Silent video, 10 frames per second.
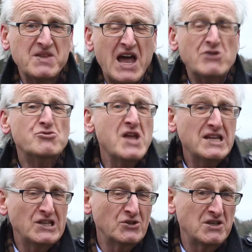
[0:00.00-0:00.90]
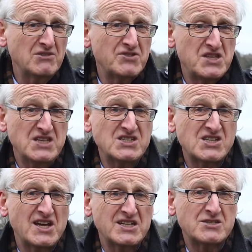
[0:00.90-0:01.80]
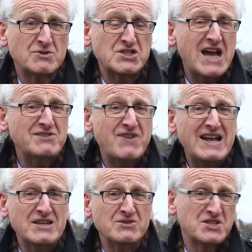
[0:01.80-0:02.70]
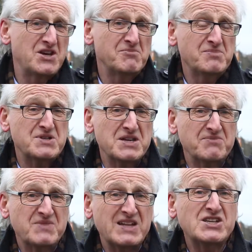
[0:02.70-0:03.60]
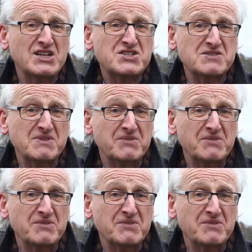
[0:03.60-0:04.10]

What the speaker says: and really looking for the insights which add value to company and customer.